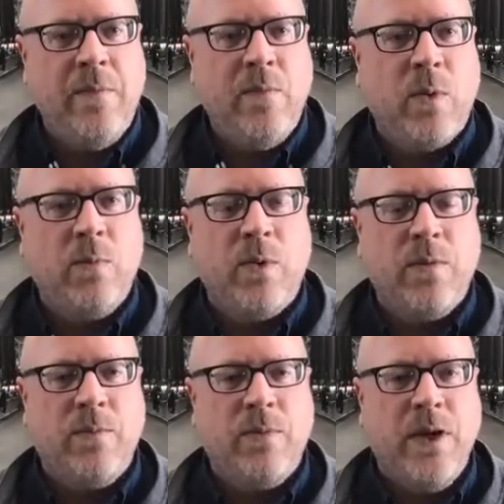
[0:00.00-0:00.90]

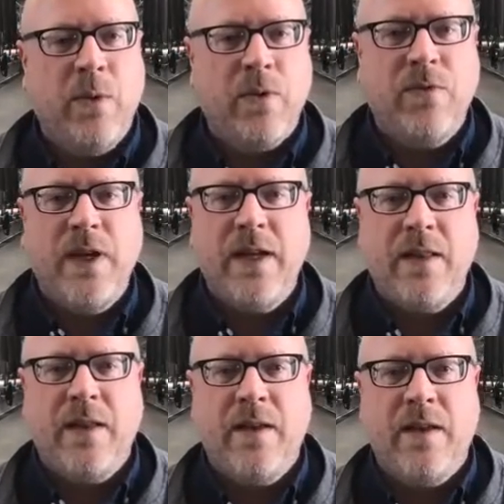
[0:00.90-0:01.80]
We're feeding
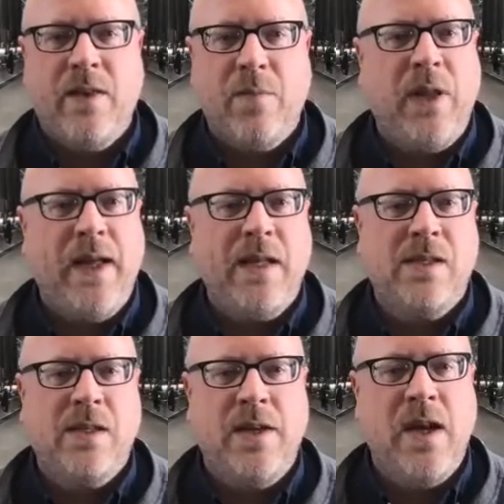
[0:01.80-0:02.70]
the
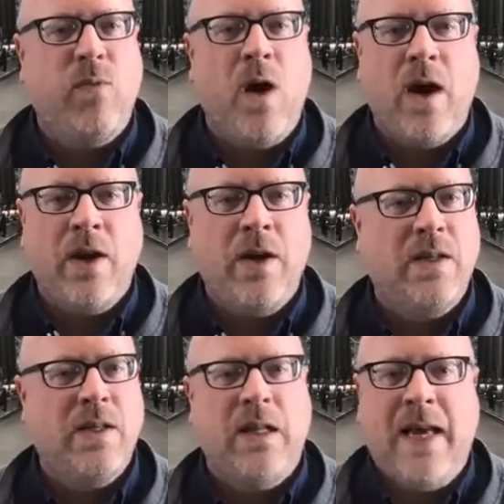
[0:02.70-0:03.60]
plants enough water
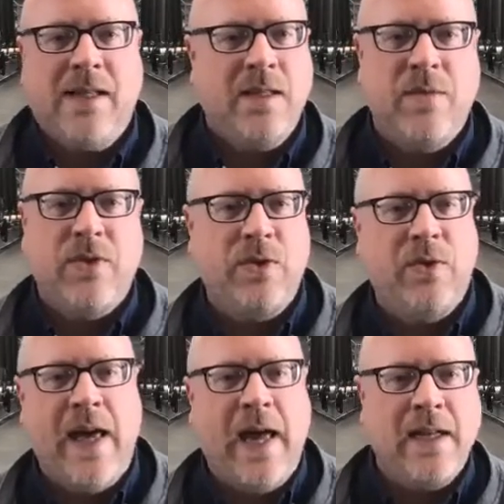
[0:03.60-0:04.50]
to last them through
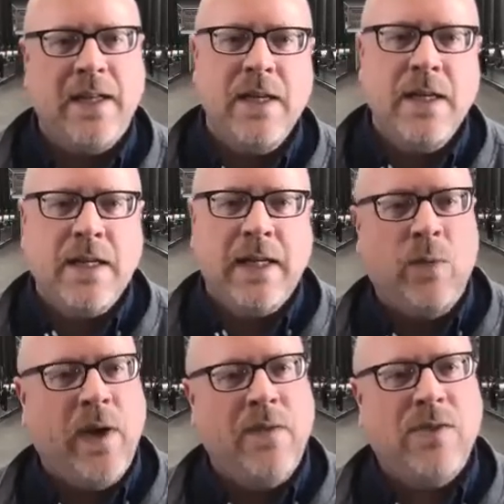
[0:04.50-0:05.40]
that heat
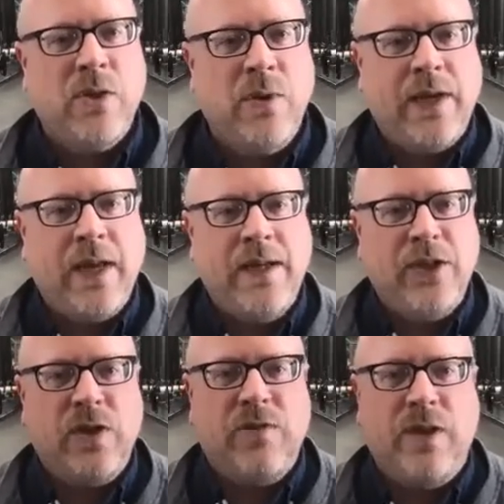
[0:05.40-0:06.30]
wave, so we don't get any
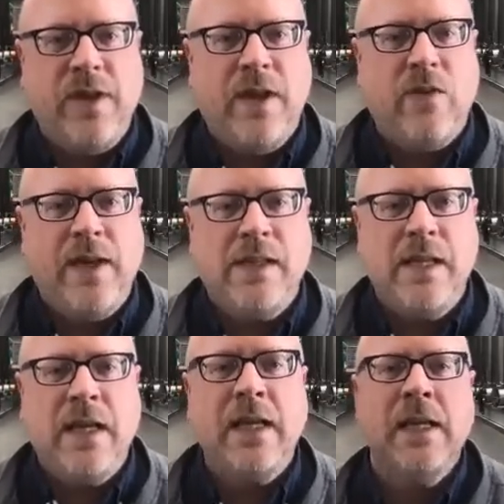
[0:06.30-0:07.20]
shriveling or
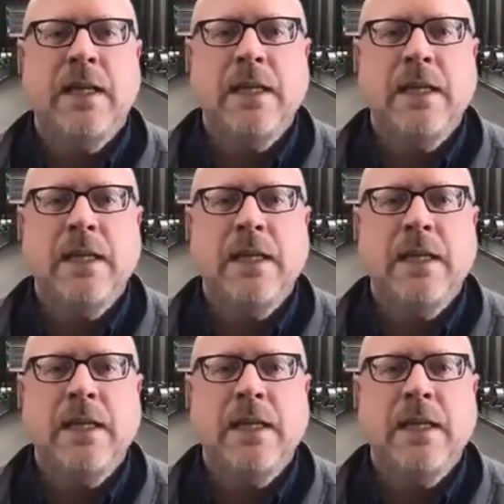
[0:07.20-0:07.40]
raisoning.